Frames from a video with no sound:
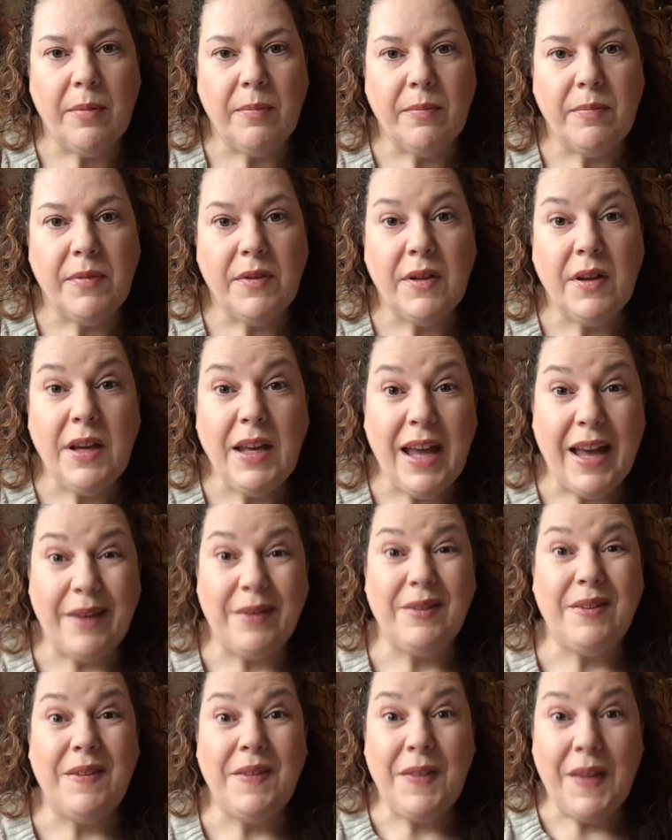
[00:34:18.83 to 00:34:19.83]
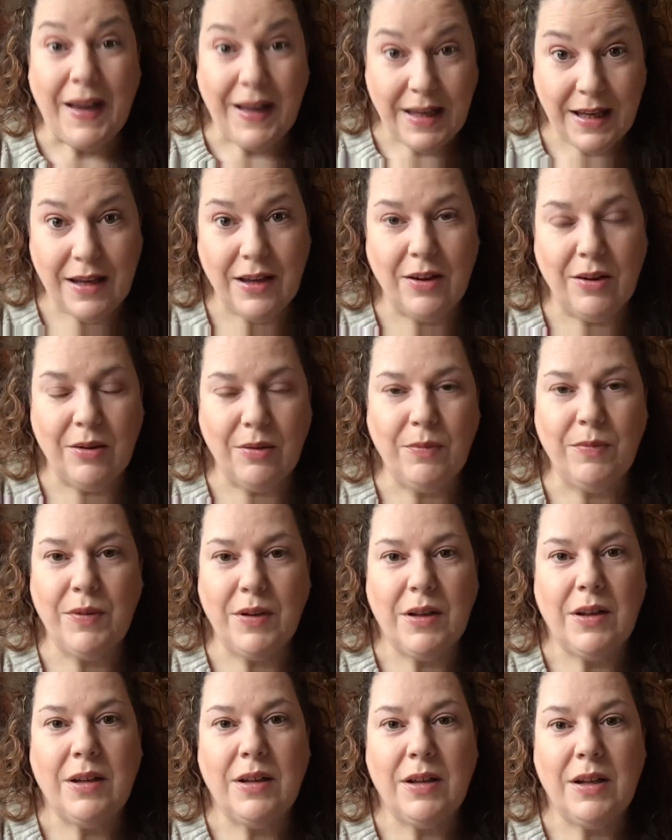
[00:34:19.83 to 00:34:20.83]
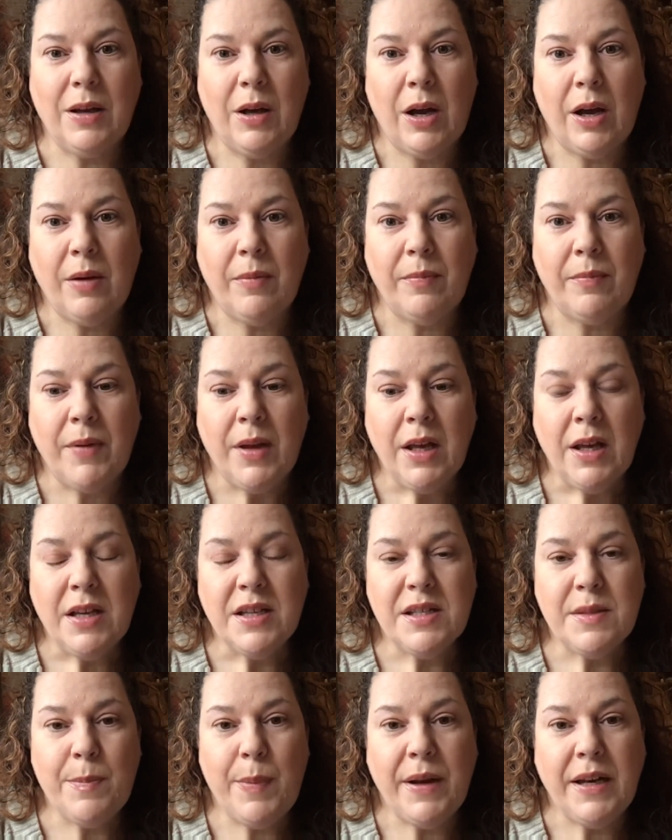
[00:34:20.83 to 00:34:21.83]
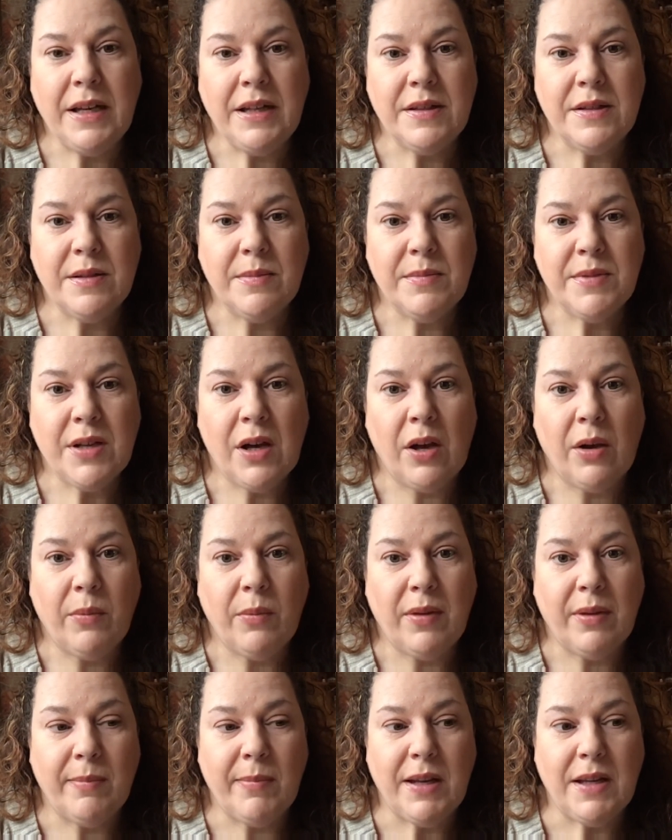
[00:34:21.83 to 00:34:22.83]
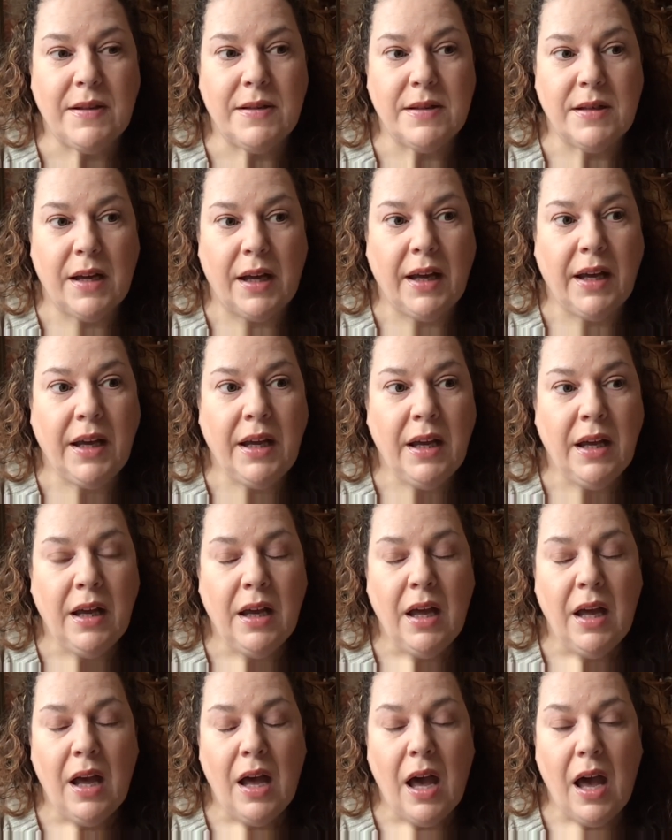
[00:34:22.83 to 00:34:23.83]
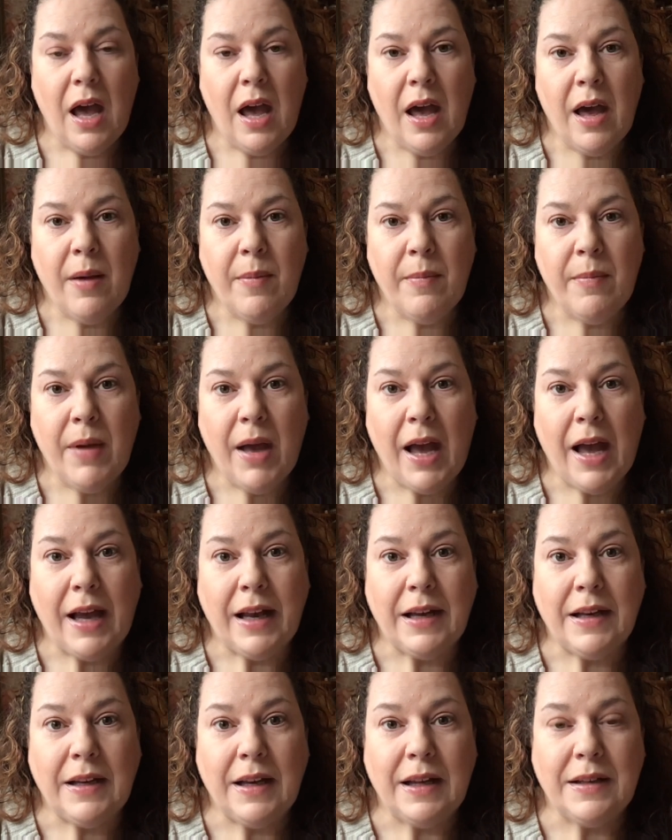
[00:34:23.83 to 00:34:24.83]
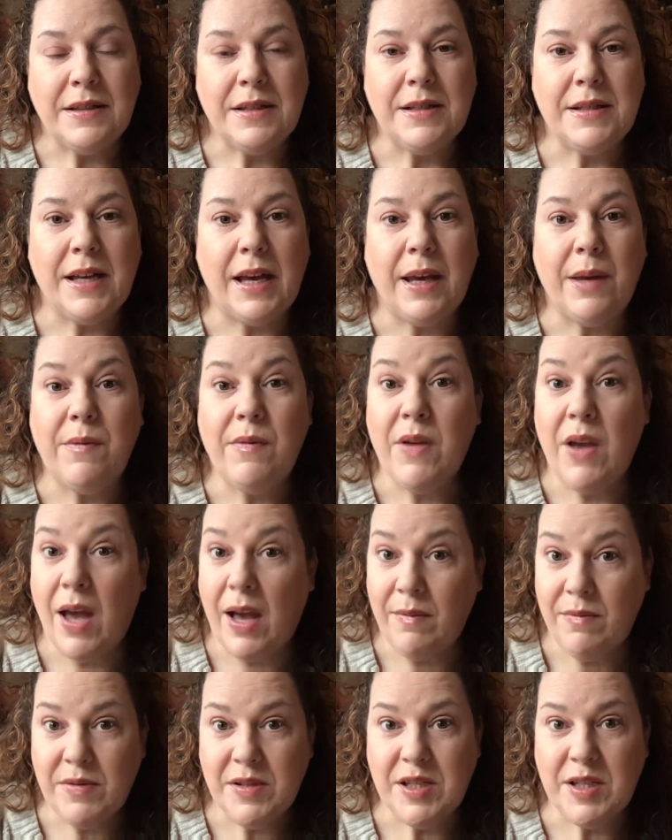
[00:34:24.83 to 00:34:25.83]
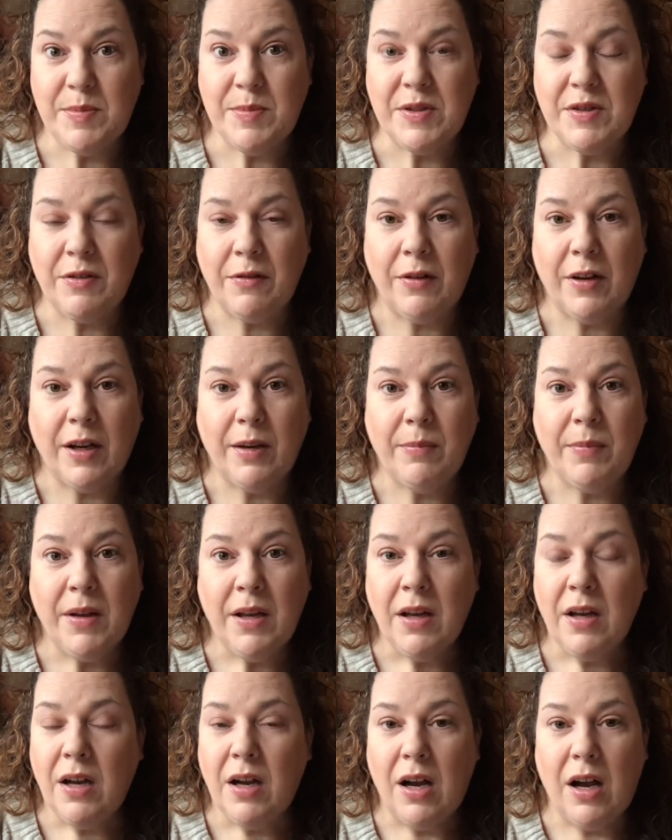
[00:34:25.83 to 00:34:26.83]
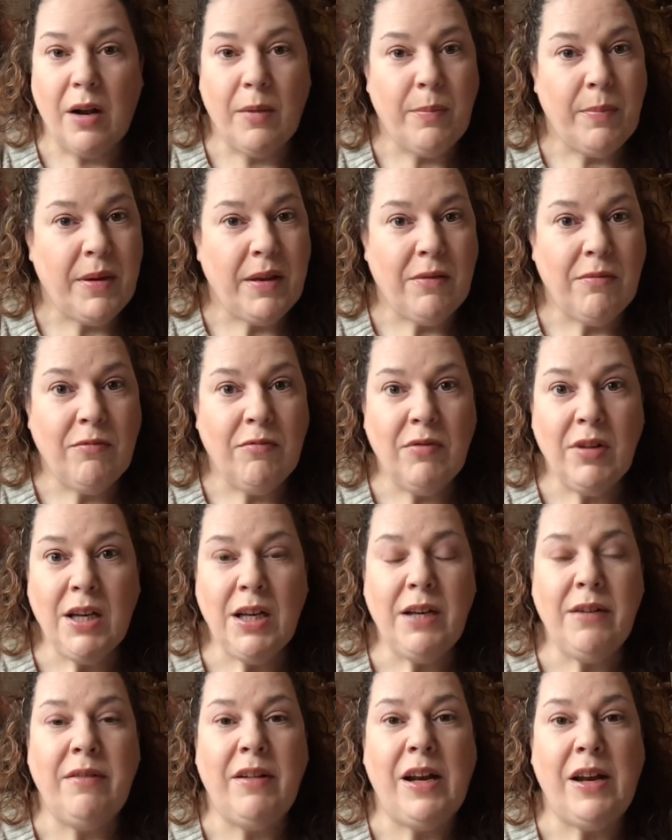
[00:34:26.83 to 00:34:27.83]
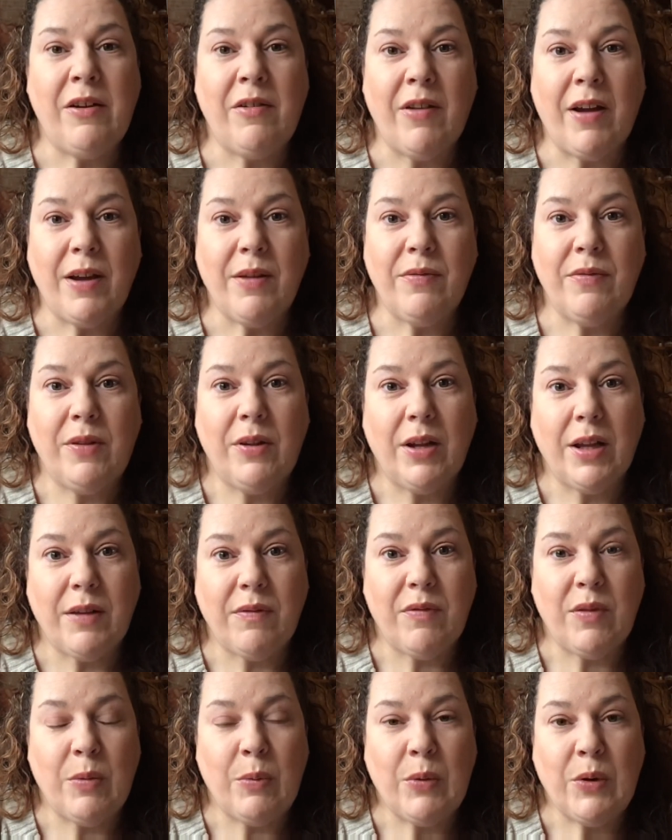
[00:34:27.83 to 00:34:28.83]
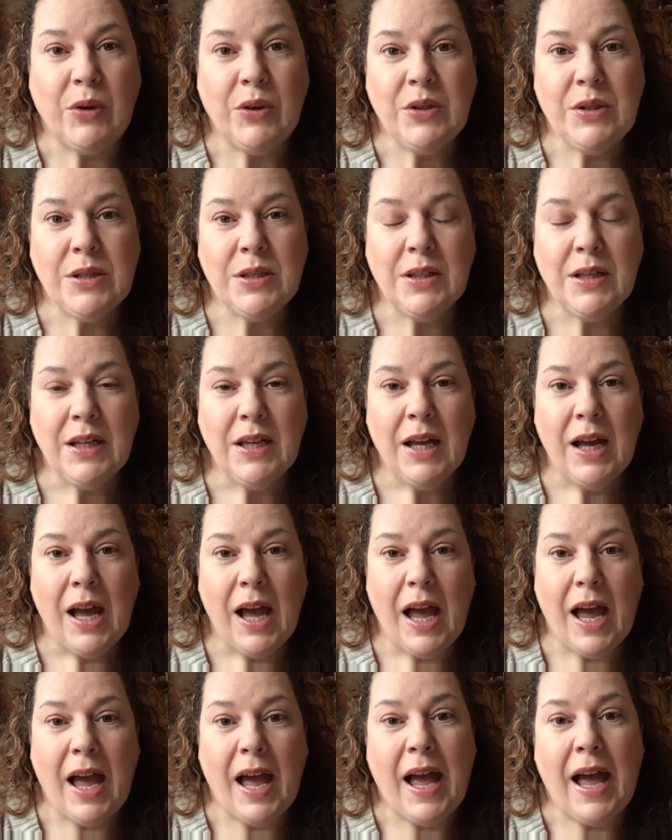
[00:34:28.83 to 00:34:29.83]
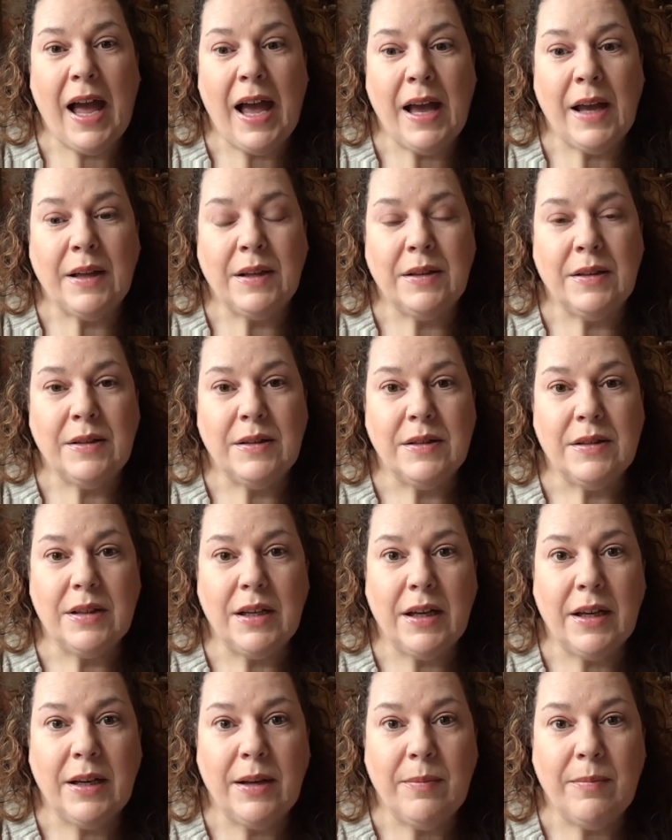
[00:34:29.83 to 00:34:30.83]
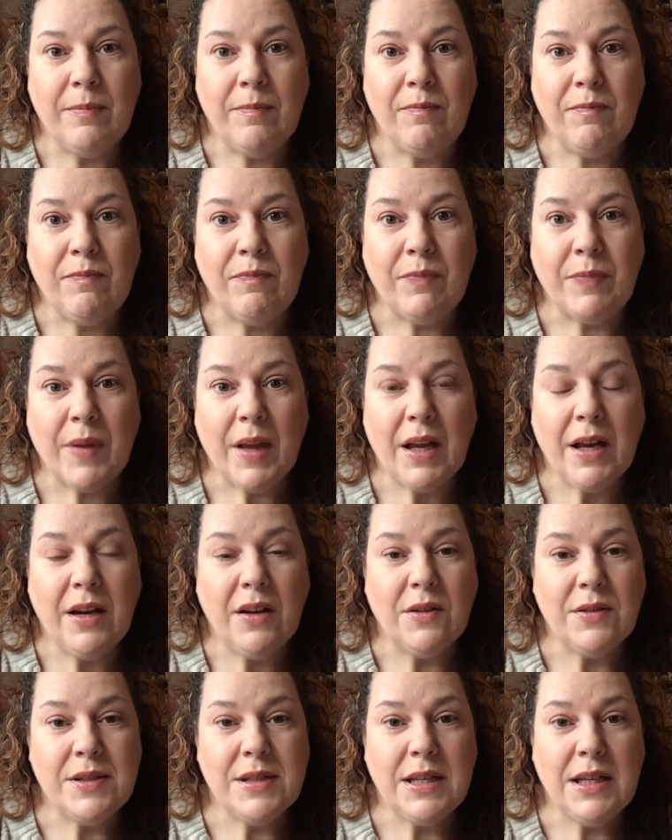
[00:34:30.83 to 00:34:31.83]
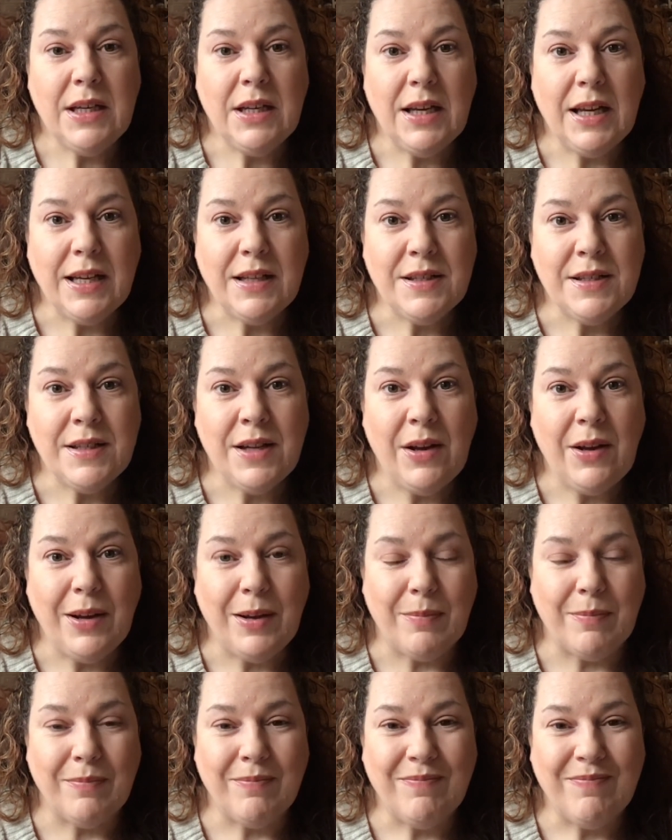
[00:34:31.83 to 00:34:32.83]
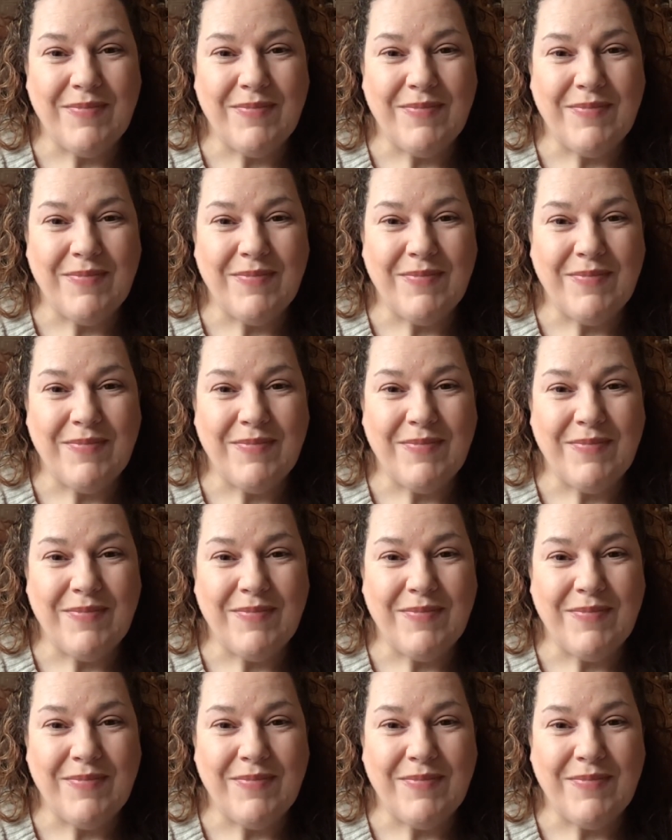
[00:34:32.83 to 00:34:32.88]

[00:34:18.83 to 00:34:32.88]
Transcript: So yeah, so thank you for spending some time with me today, and as I say, if you haven't subscribed, I'll be really grateful if you would, and I'll see you next time.